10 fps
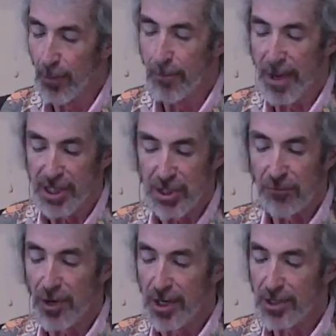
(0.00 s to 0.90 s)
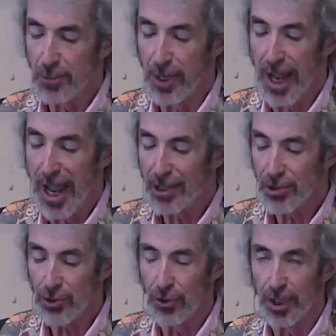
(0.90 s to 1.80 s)
best friends when
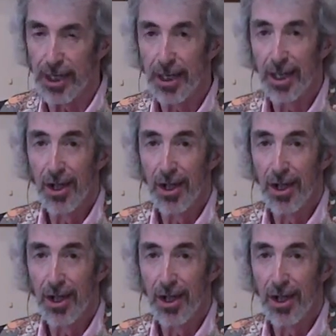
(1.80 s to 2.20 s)
actually